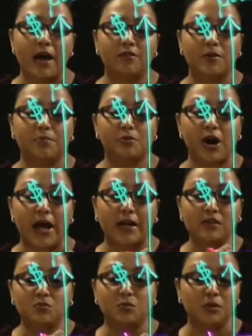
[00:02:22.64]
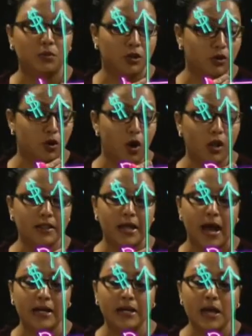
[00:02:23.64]
have a price. We will call
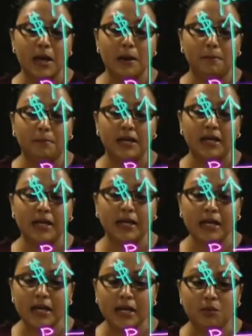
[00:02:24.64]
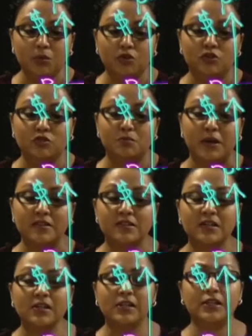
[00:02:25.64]
that PE, which is
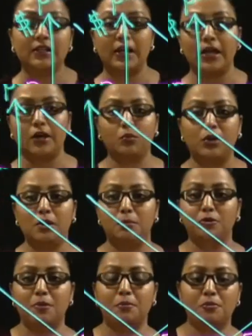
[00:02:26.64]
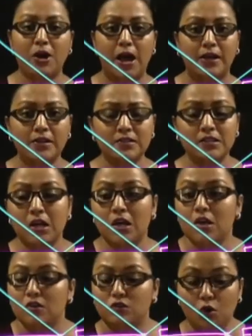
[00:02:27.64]
basically the equilibrium price.
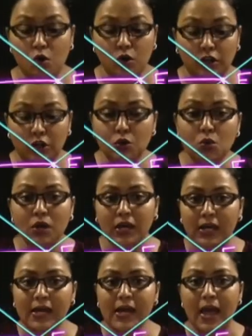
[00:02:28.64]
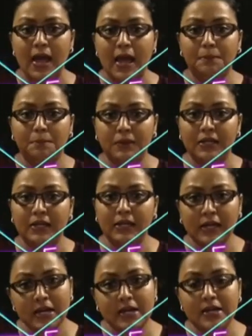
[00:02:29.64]
So QE and
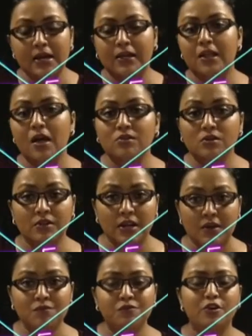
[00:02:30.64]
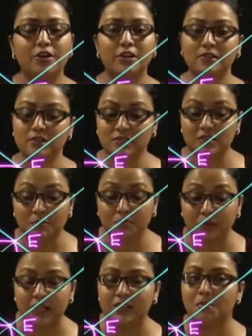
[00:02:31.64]
PE, another name for it is
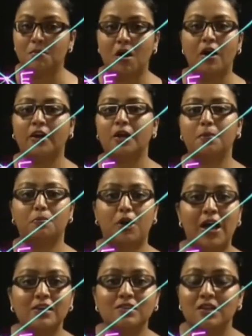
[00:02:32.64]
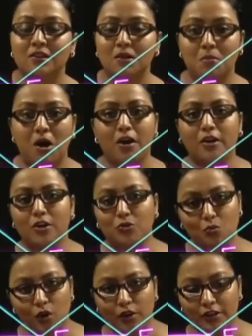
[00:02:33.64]
simply the market price and the market
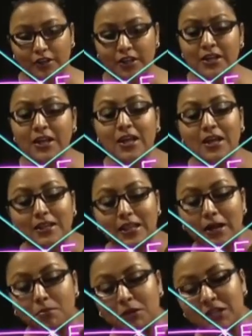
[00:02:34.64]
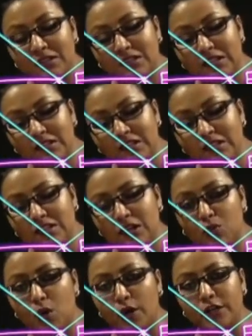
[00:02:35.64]
quantity. That means this is the
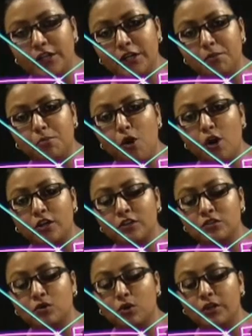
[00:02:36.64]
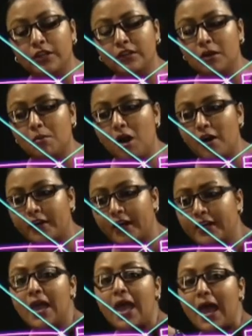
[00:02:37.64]
quantity bought and sold in the
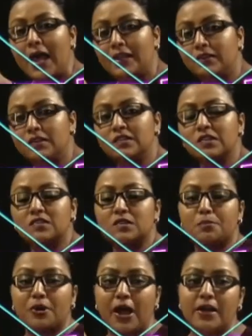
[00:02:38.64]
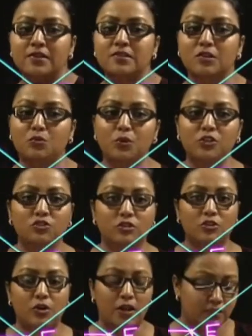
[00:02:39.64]
market, and this is the price at which
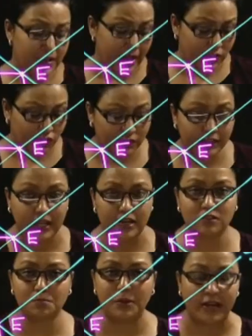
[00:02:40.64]
the transaction takes